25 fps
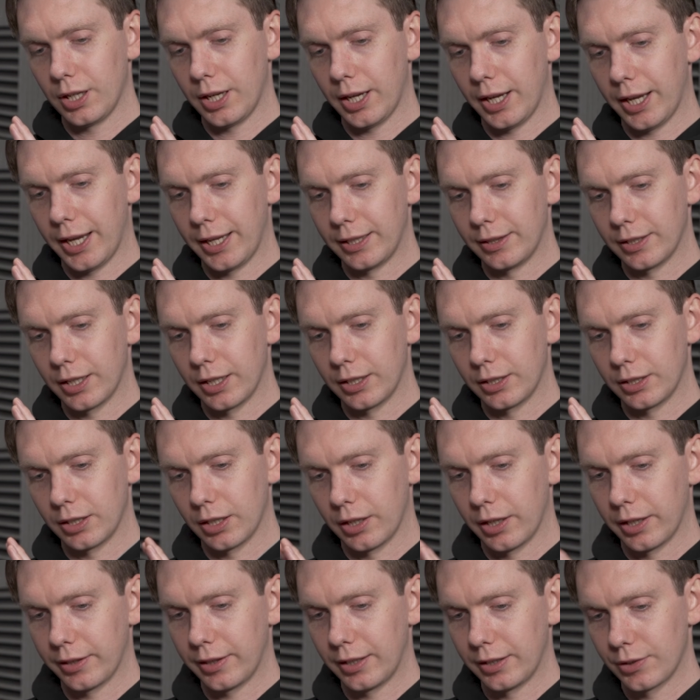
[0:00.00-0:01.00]

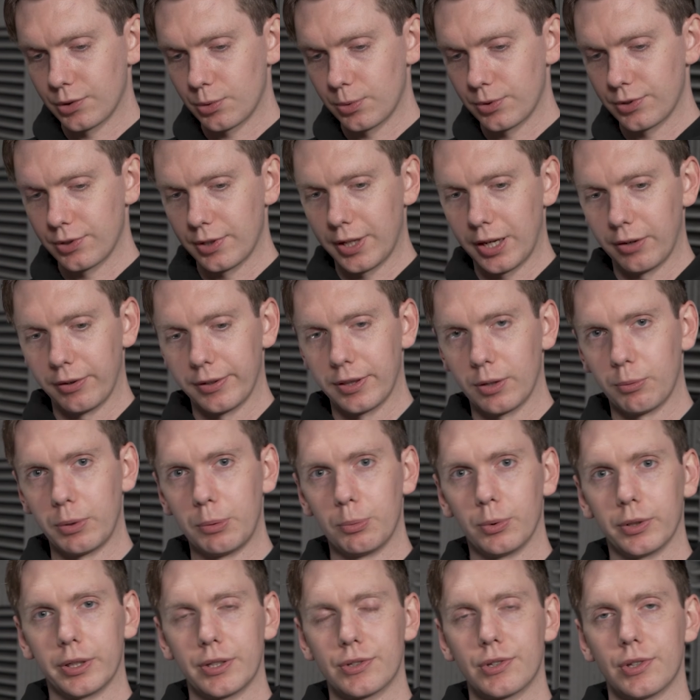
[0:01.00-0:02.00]
I think this was an area that we
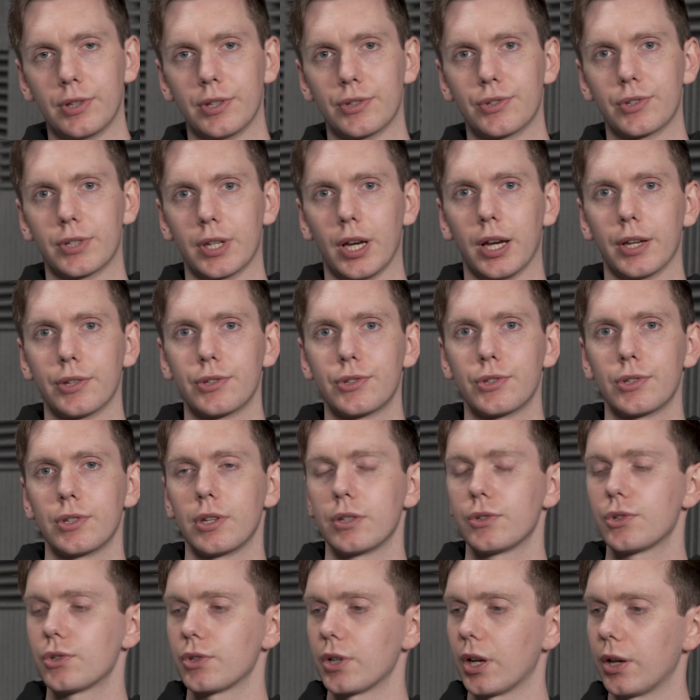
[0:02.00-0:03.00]
wanted to discuss.
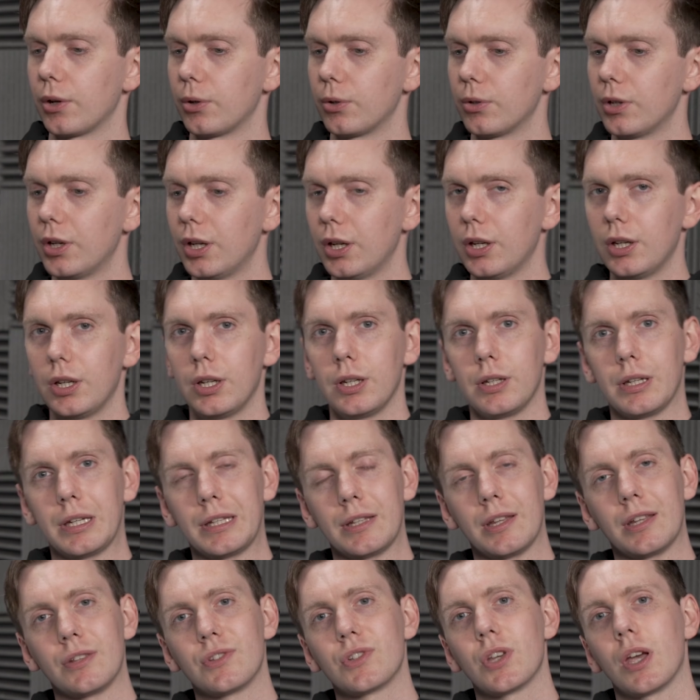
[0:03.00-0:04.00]
So
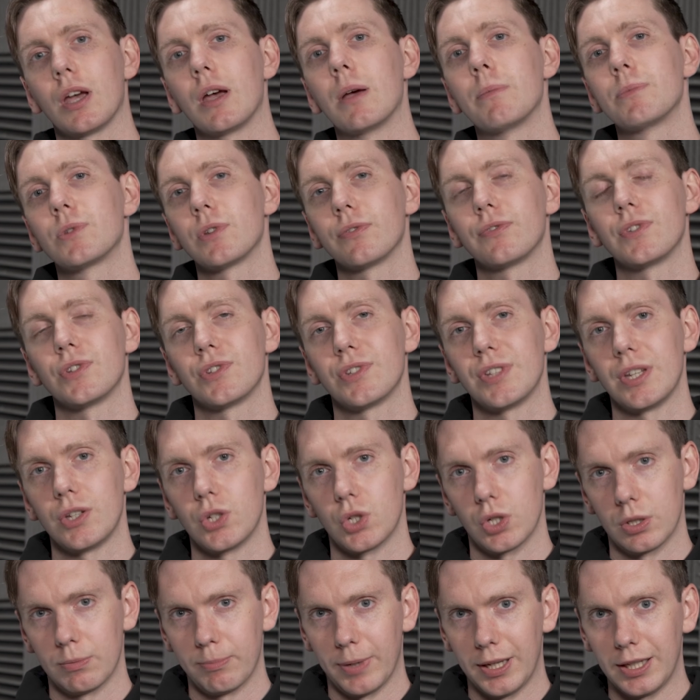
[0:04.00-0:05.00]
in terms of
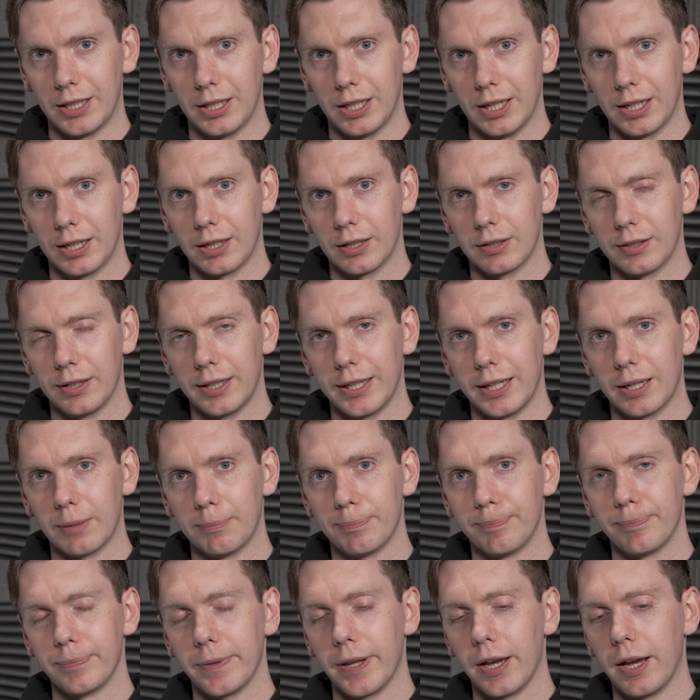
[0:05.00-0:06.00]
decision making, Liam,